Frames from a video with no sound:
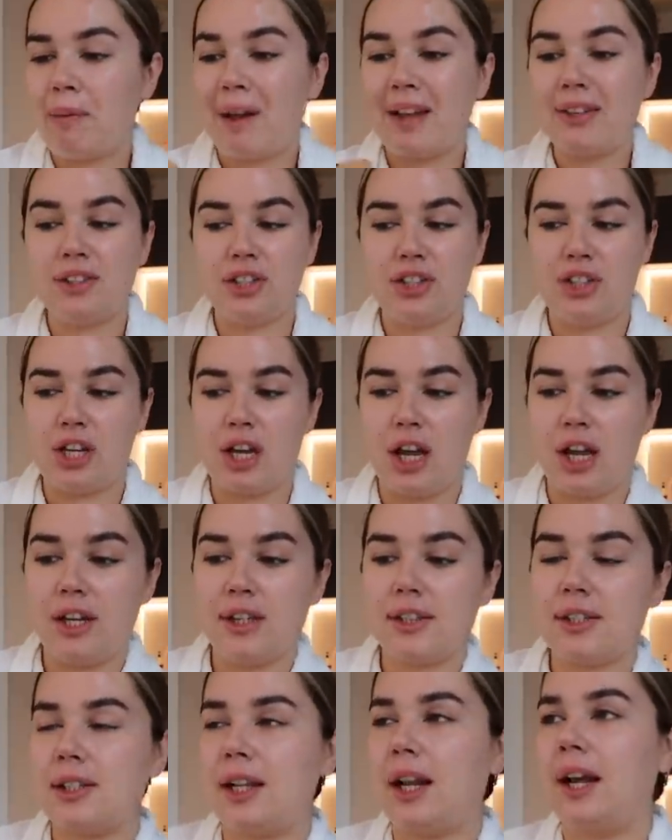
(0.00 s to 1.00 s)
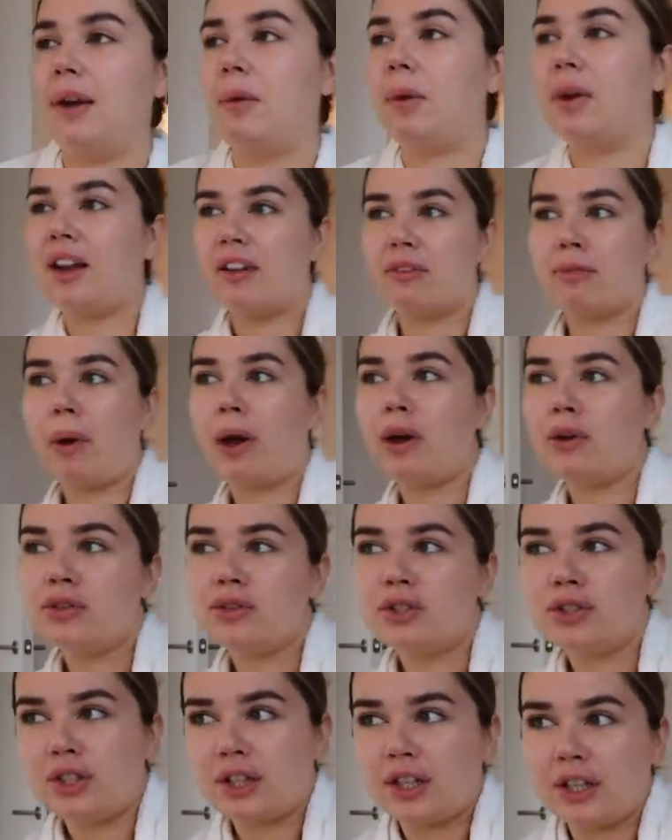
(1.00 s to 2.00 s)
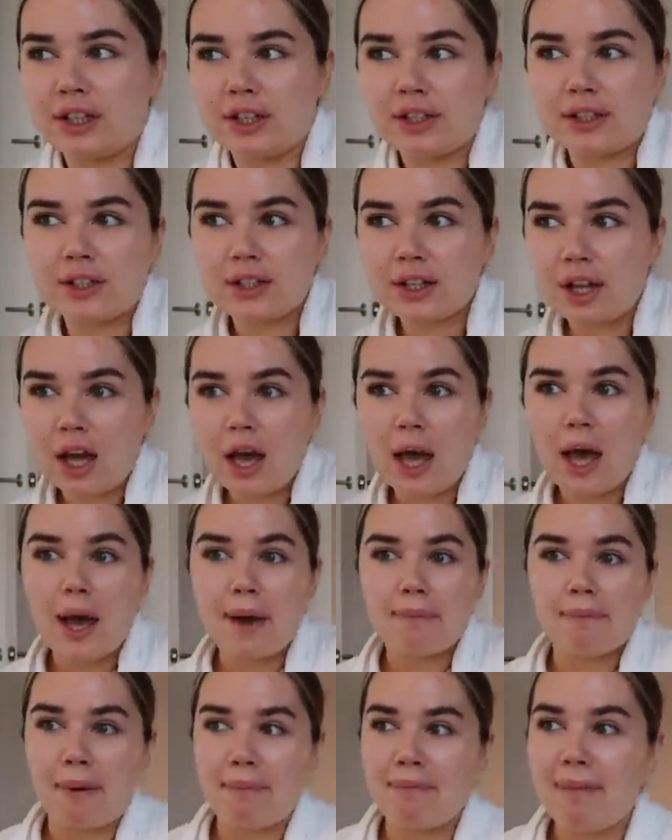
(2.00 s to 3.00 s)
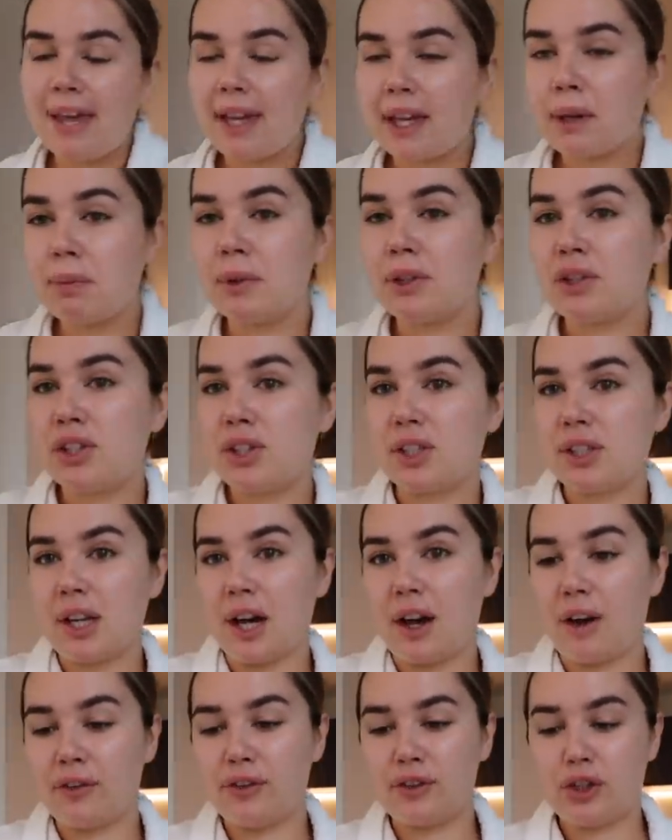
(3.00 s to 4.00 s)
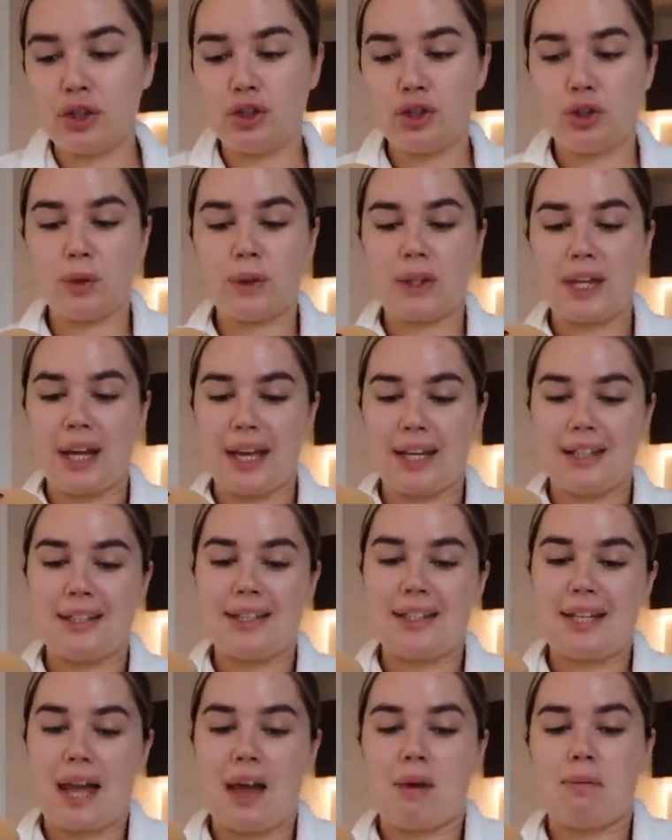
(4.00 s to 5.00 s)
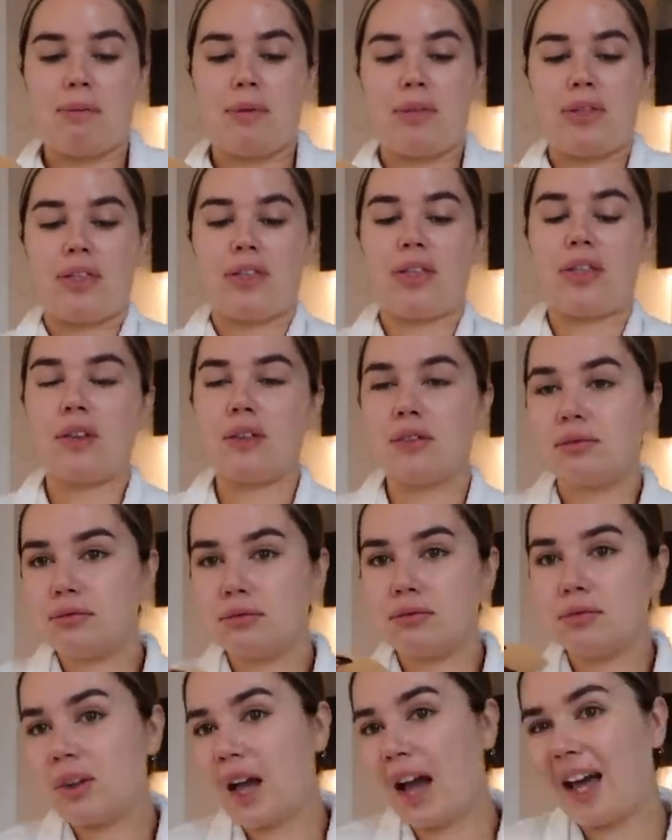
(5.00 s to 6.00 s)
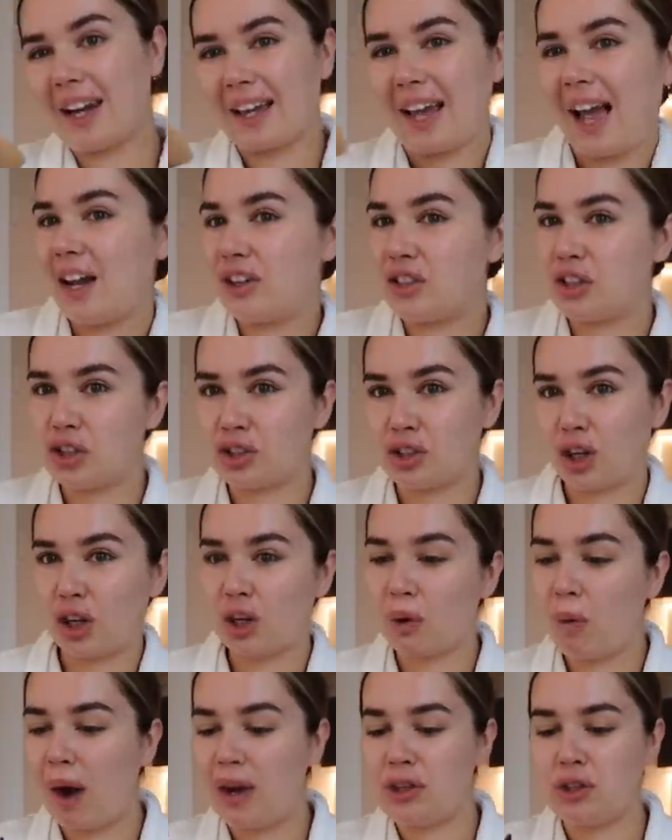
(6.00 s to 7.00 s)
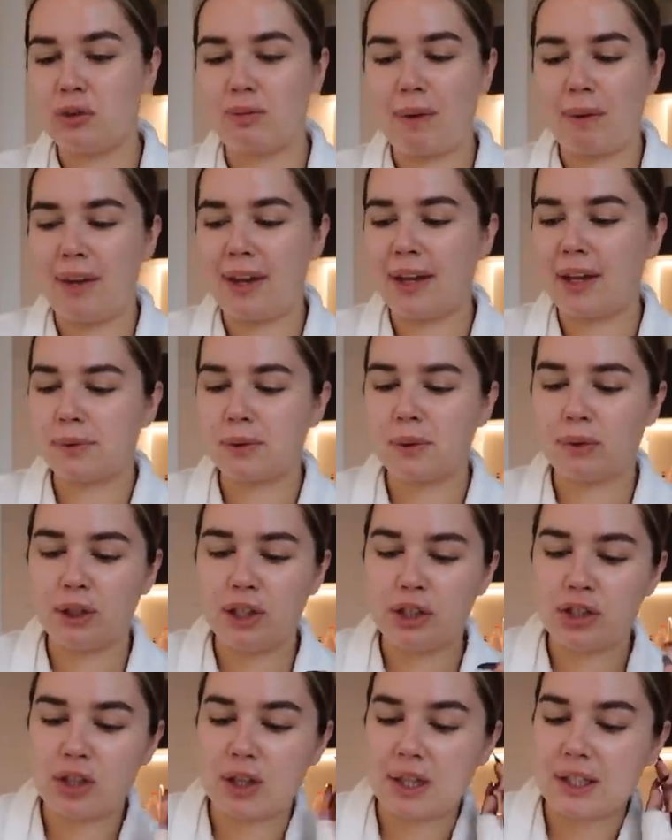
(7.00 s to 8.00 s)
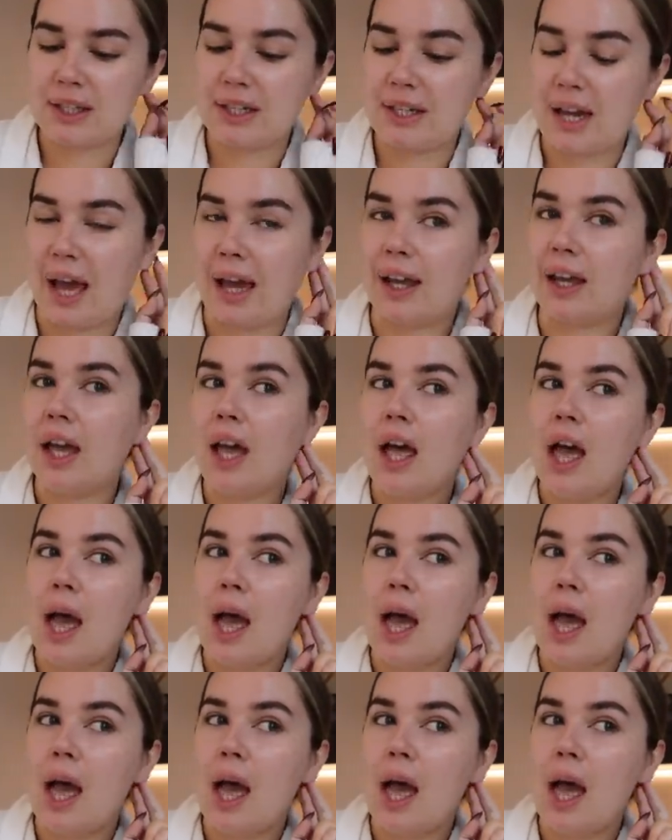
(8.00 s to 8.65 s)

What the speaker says: messages, like when I posted my makeup and stuff, to do an in-depth and like actually show you what I do with my makeup. So I'm gonna do that today